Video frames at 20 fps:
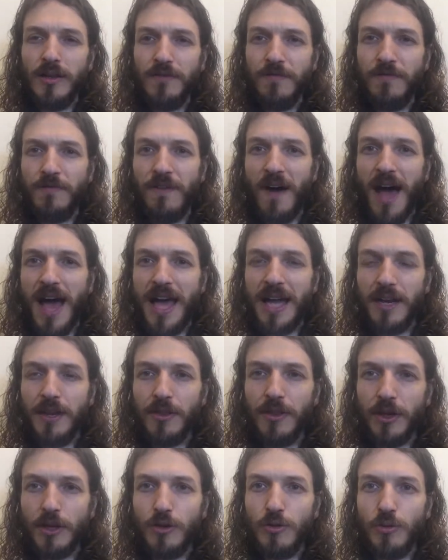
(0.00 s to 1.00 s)

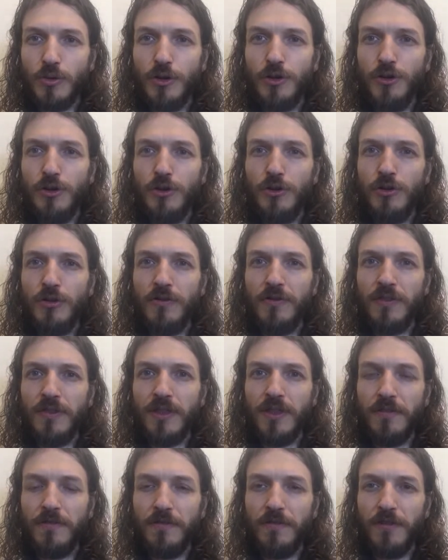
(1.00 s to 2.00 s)
find the groove,
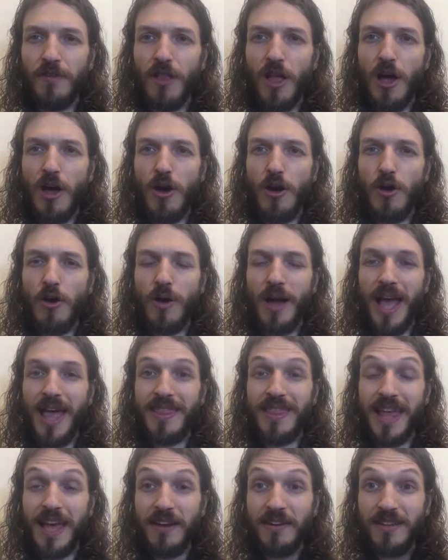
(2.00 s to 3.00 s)
the flow,
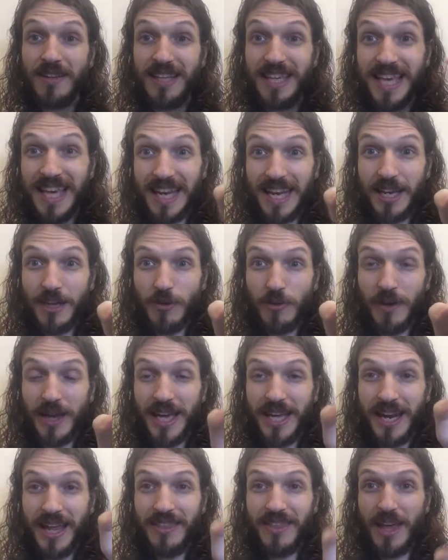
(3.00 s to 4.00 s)
and then get into
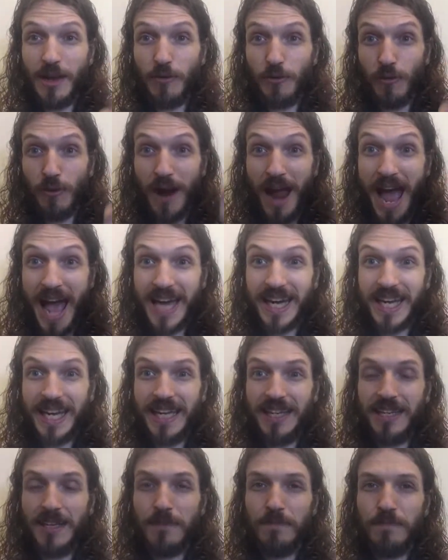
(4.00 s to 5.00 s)
it and then ride
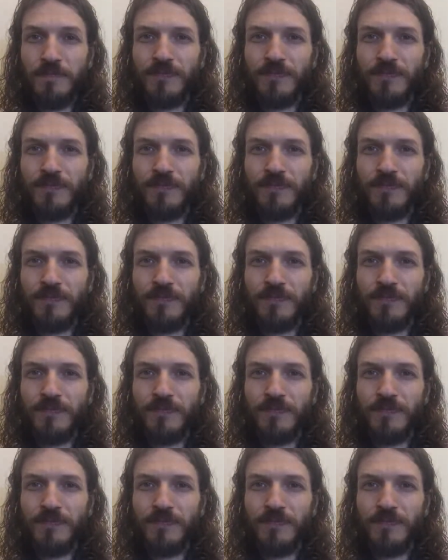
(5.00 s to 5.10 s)
it.